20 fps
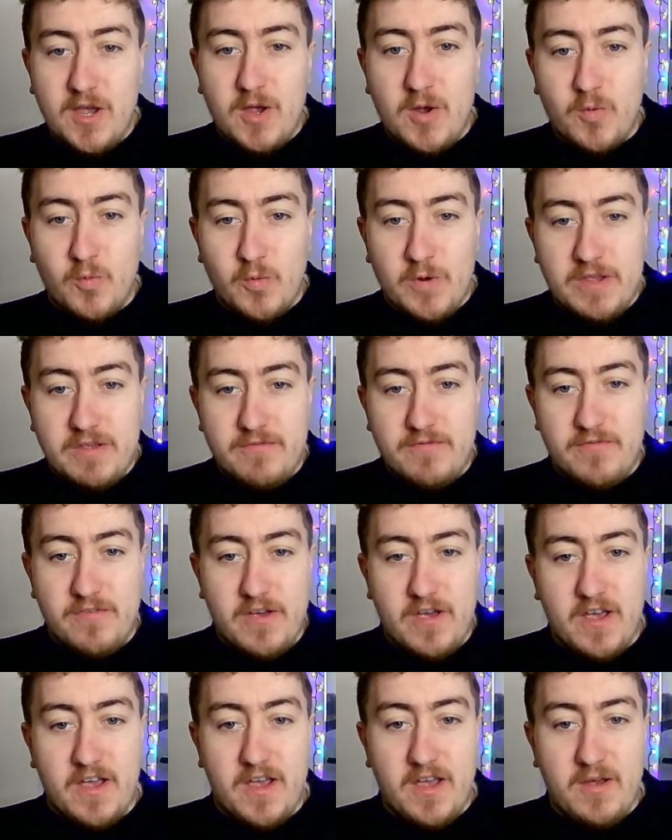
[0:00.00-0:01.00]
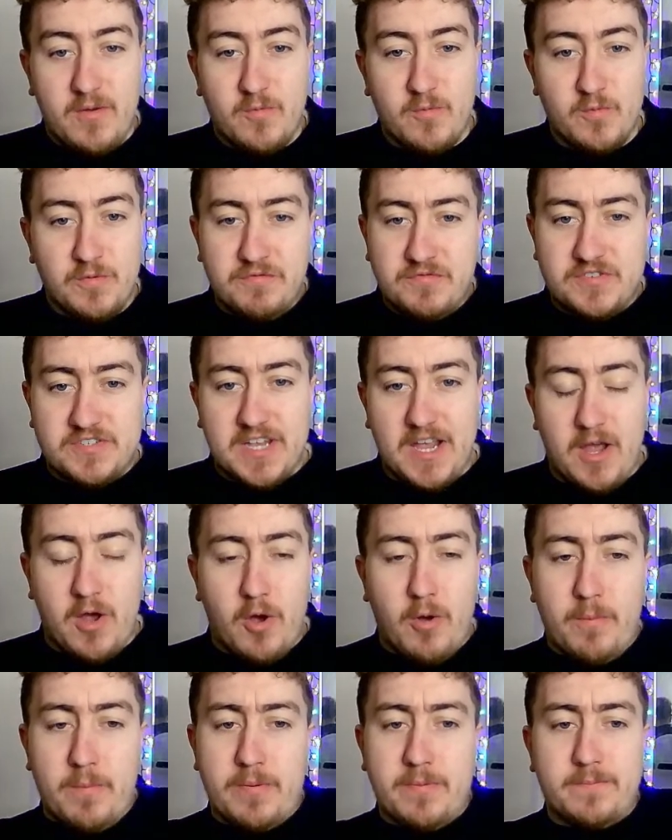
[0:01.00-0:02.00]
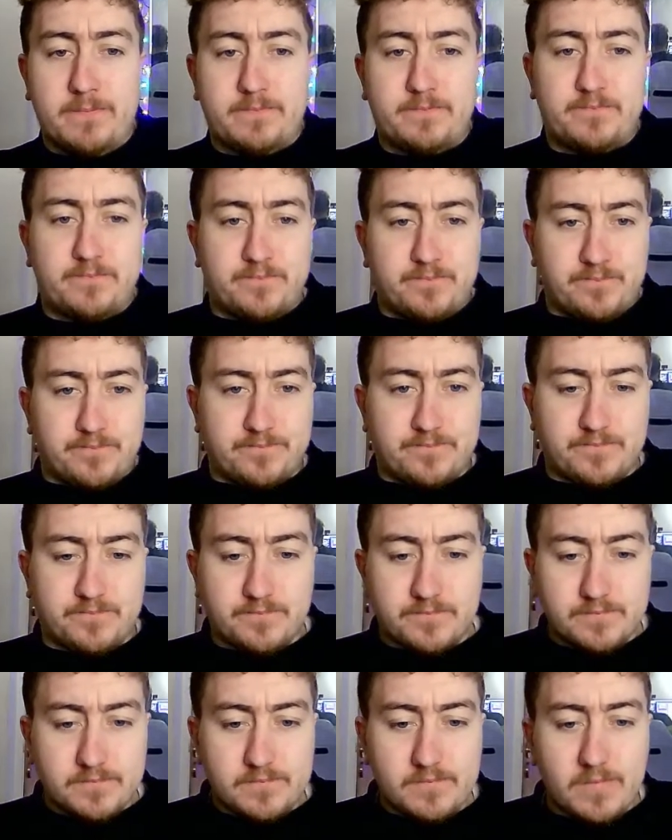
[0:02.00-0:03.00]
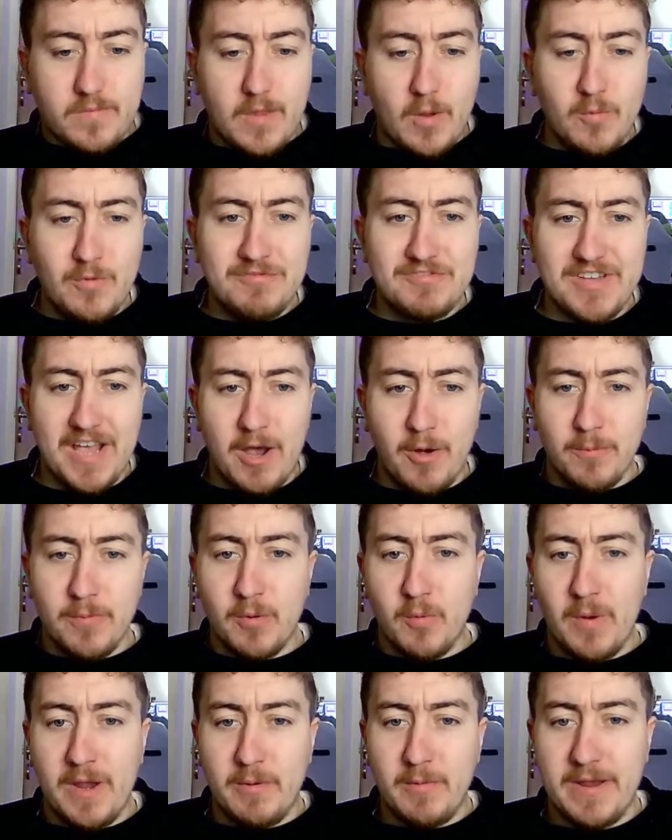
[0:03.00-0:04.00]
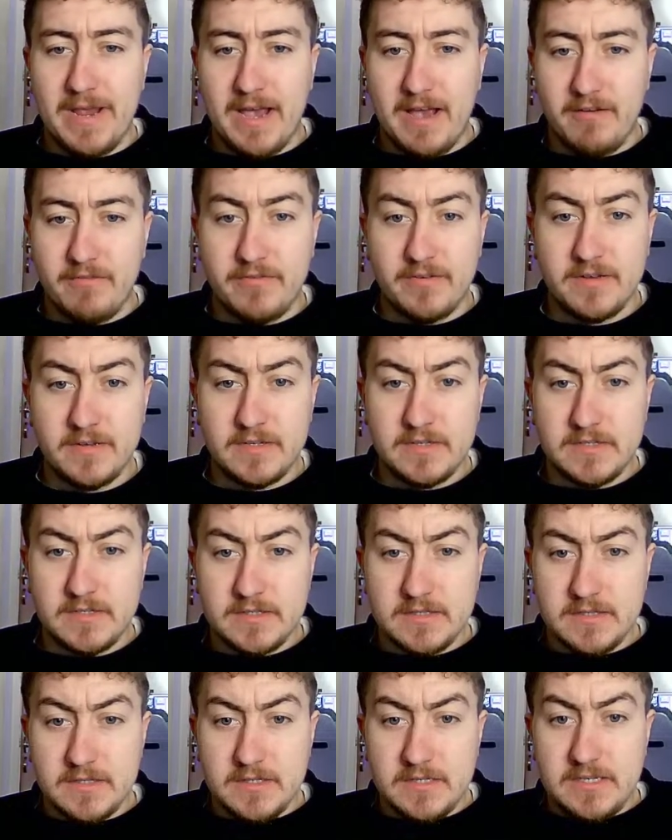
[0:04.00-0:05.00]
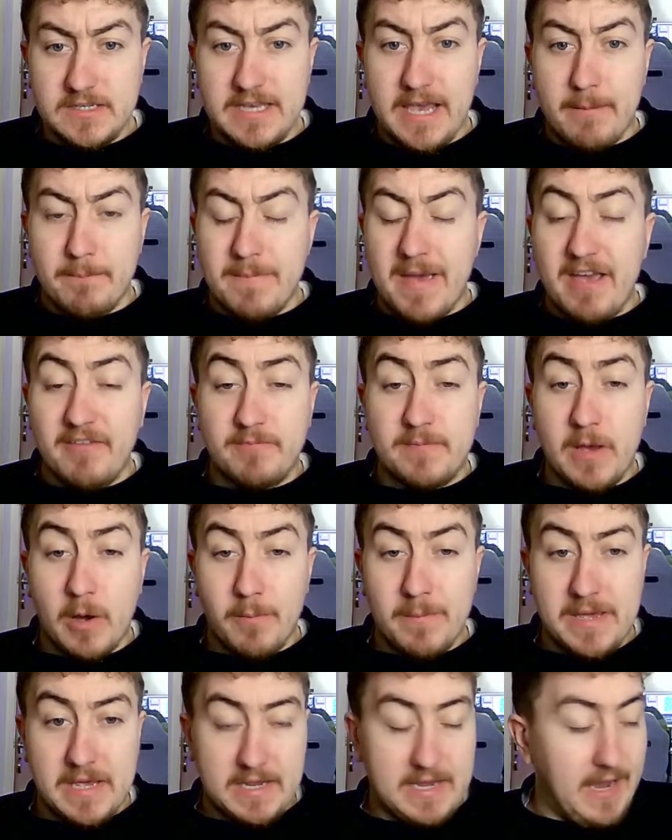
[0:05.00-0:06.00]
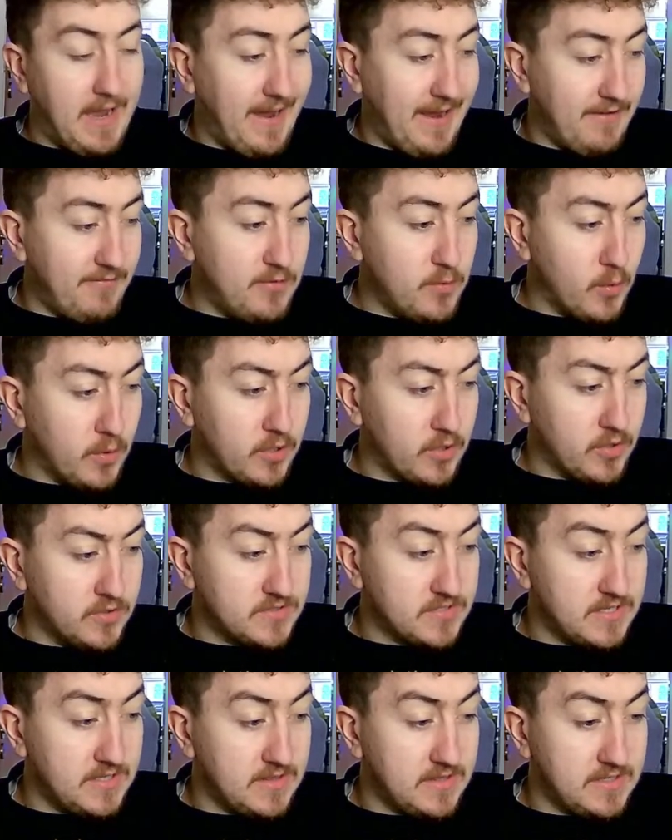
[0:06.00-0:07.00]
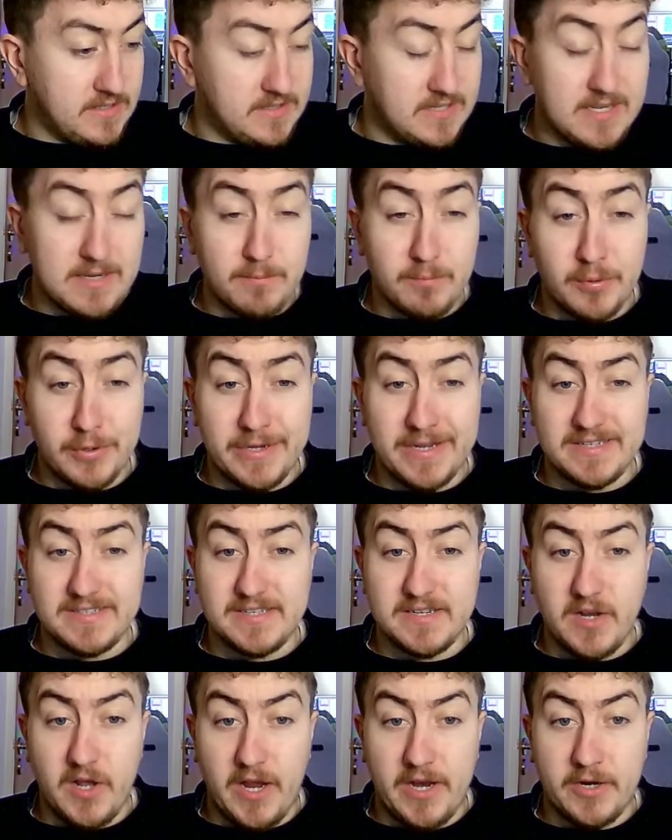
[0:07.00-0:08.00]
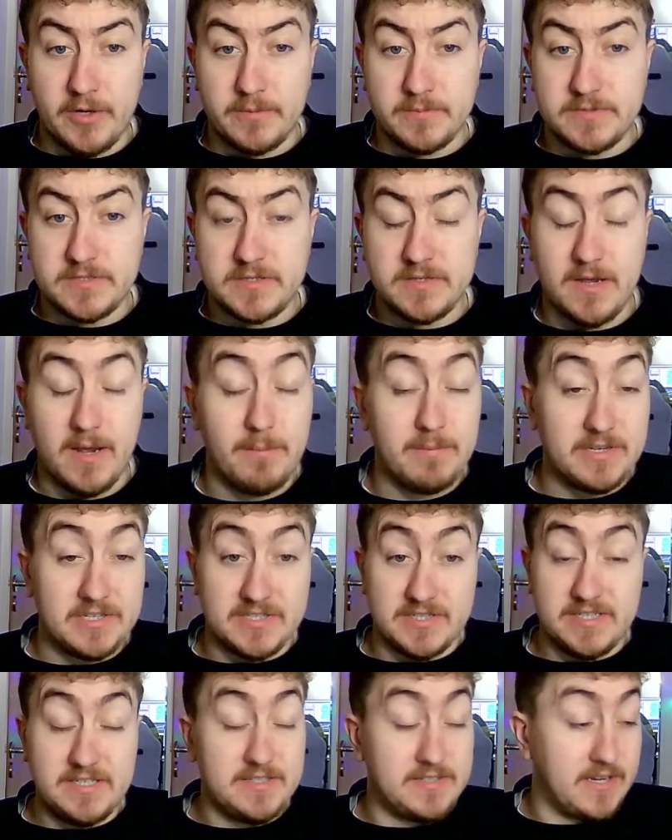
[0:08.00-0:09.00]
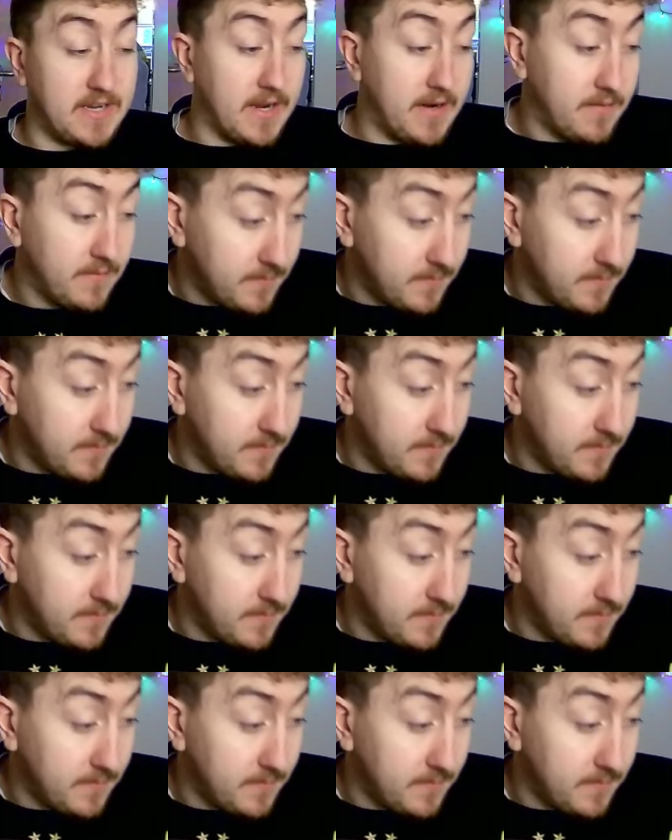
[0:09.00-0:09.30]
we've set up the way we have. Yep, FPL Meerkat. If you want to go and see the team predicted lineups, I'm gonna sneeze again.